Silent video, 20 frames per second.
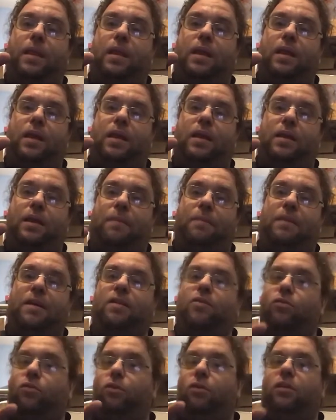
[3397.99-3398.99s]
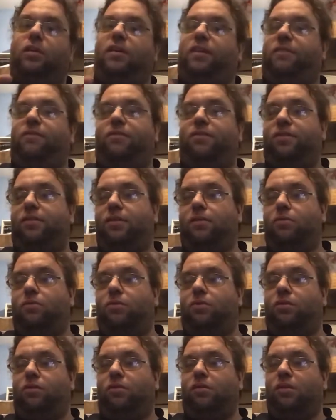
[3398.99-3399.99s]
And that makes all the difference in the
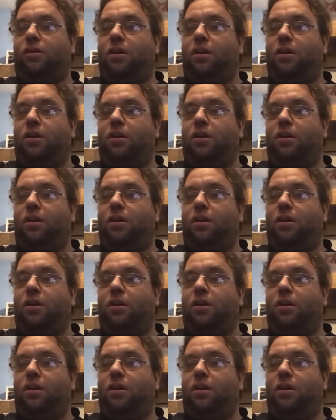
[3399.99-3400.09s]
world.